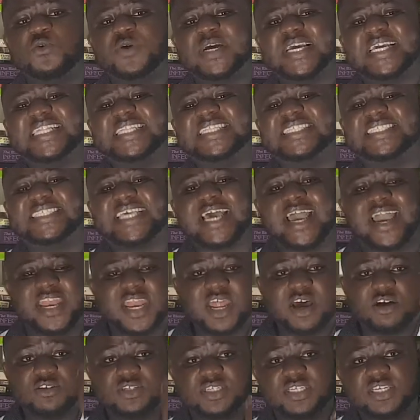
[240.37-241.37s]

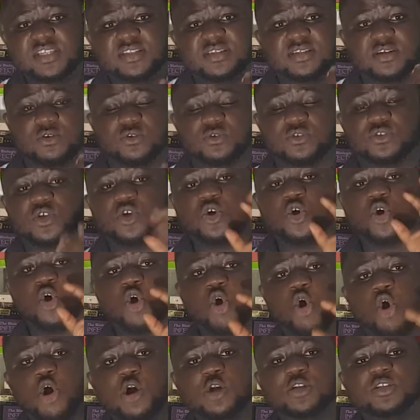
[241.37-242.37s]
internal details,
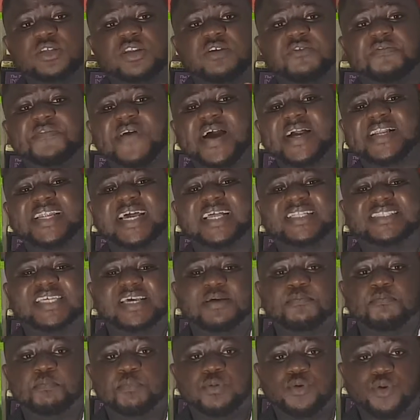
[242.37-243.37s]
owing to the fact that
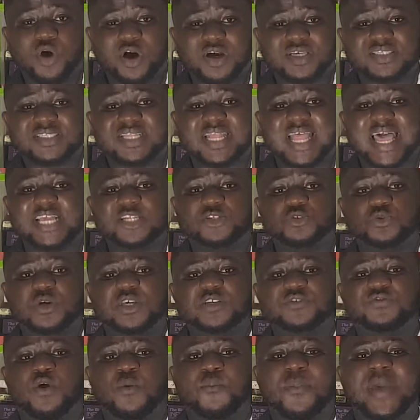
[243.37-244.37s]
it blocks light
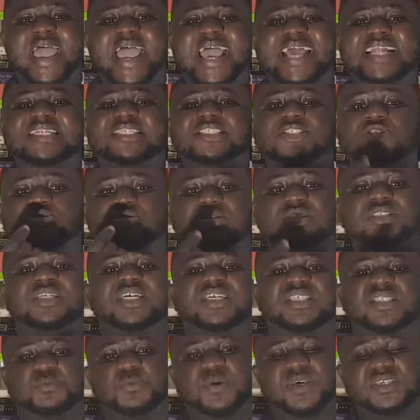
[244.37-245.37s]
rays from entering the
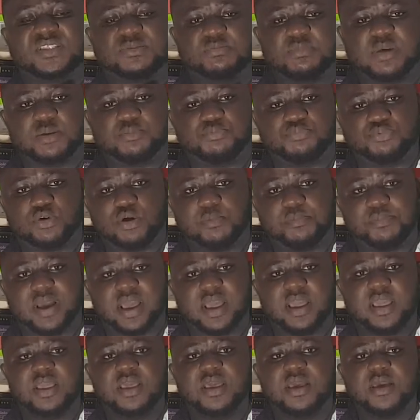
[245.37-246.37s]
specimen proper.
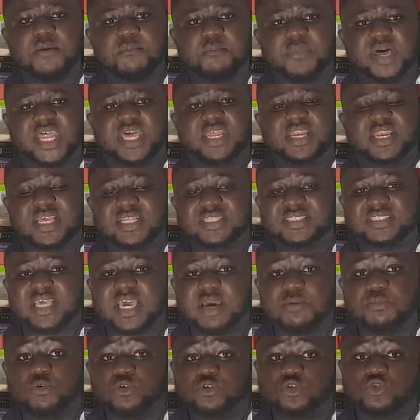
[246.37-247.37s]
But then it's
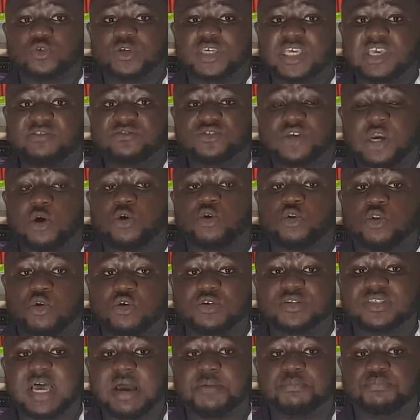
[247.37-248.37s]
able to give you a
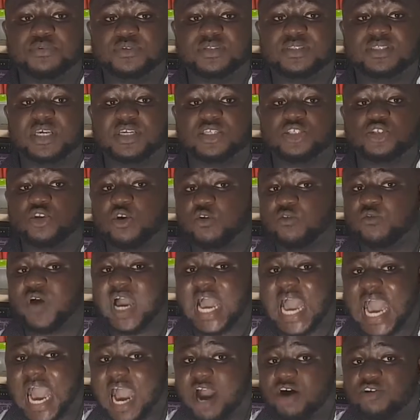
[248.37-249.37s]
closer appreciation of
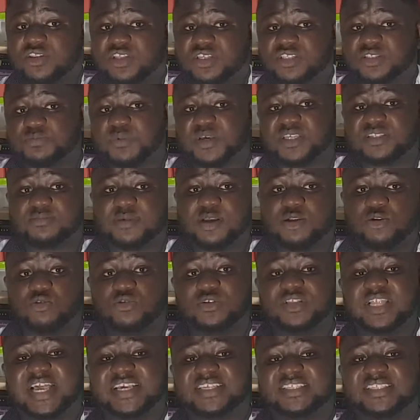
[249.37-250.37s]
how the specimen
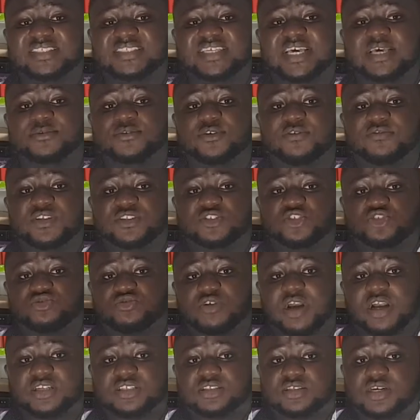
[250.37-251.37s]
looks like in terms of its
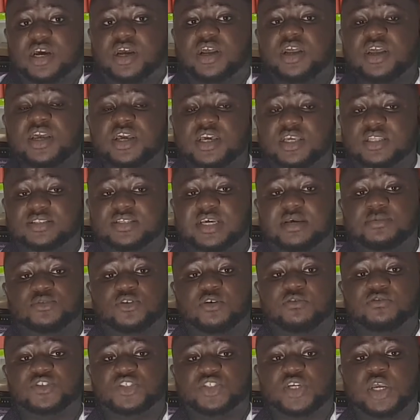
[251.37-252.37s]
structure, in terms
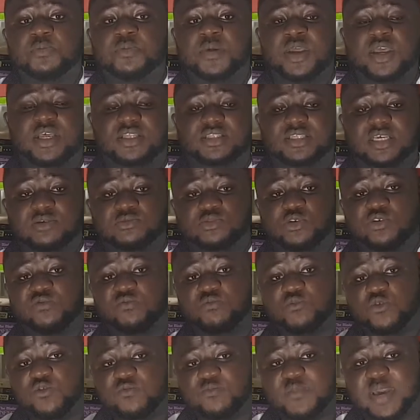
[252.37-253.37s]
of shape, in terms
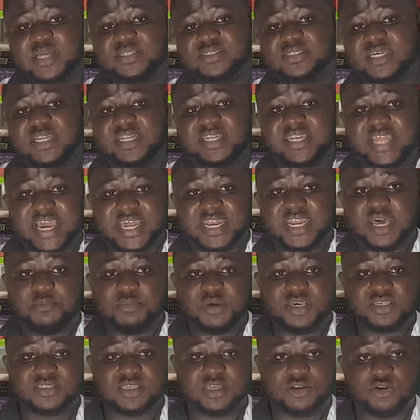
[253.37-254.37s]
of movement and
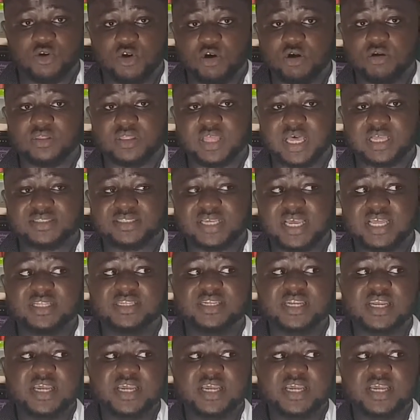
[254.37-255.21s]
dynamics and all that. And